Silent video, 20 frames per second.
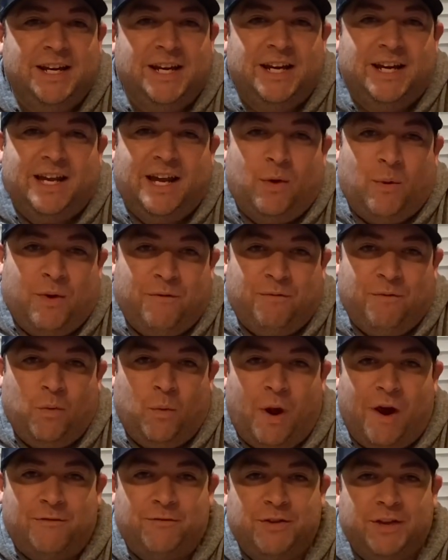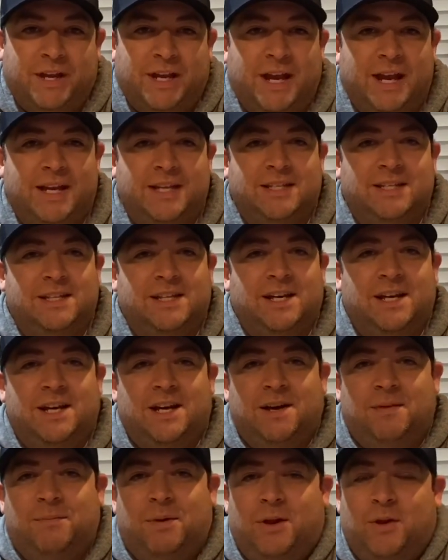get away from the wife and the kids.
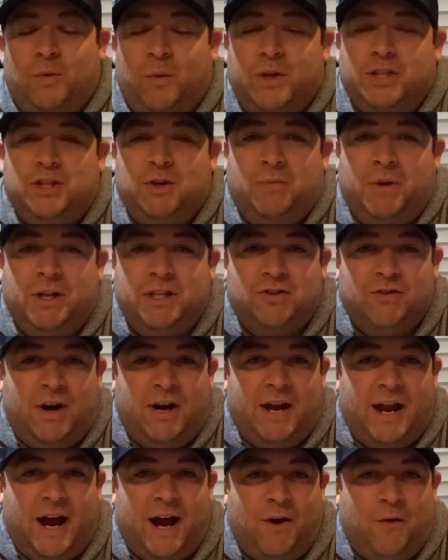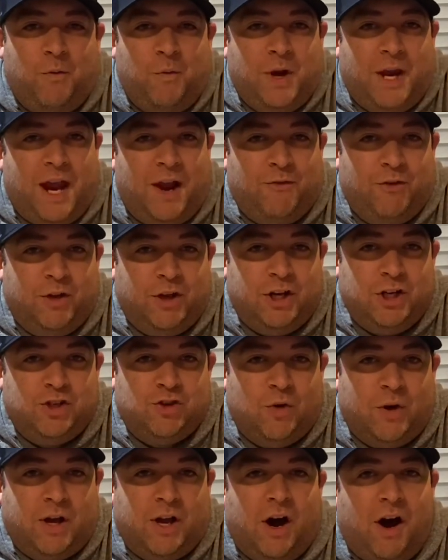But in the winter months right now, we can't really
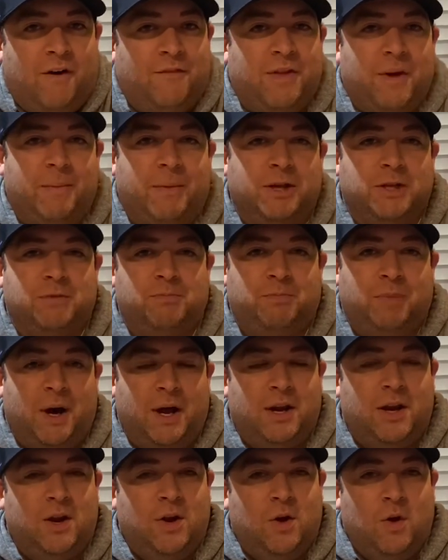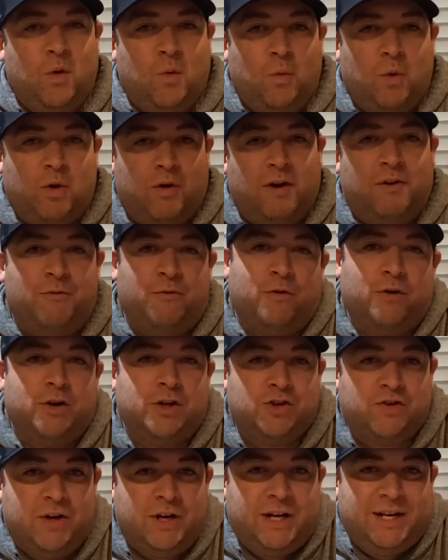enjoy golf that much. But we're in for a
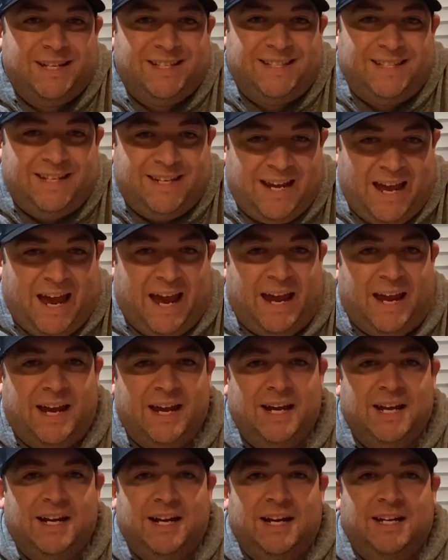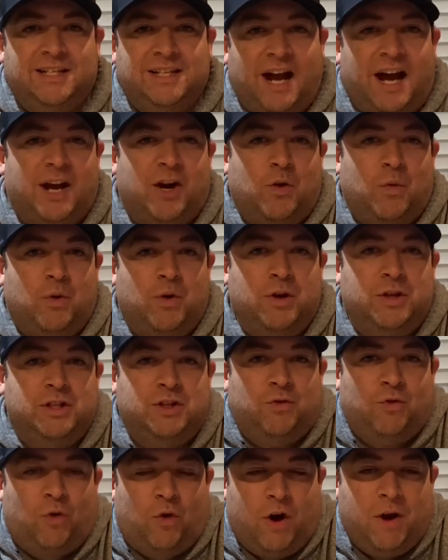treat because today, Tiger Woods
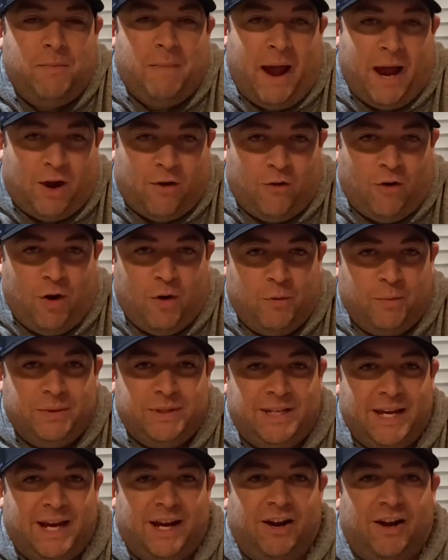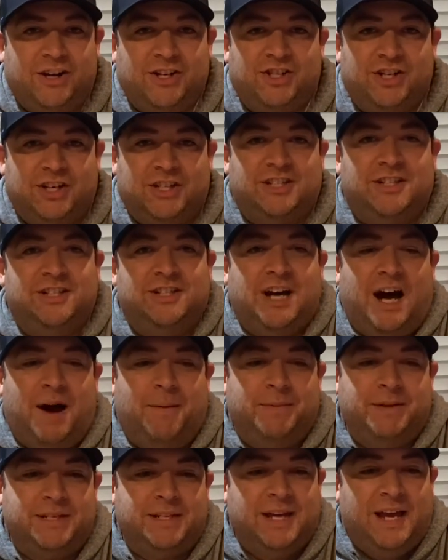and Rory McIlroy will be taking on Justin
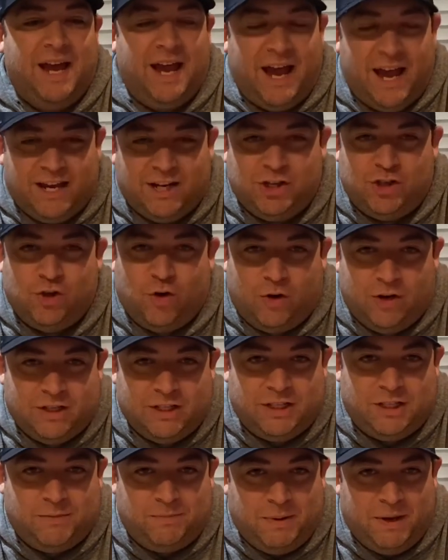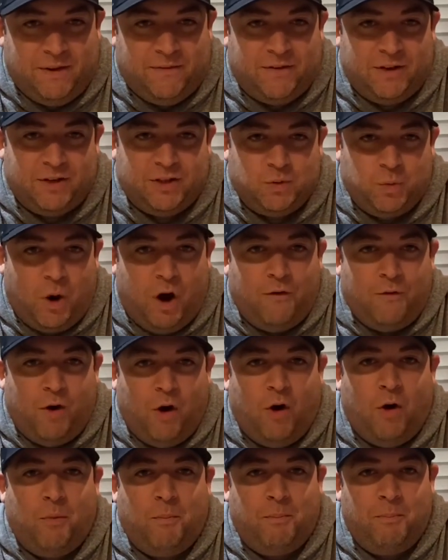Thomas and Jordan Spieth in a
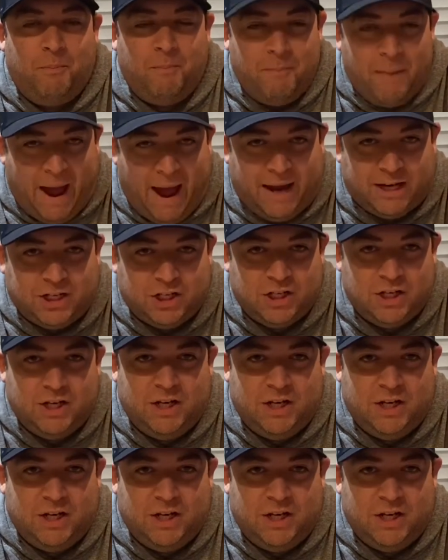12-hole match.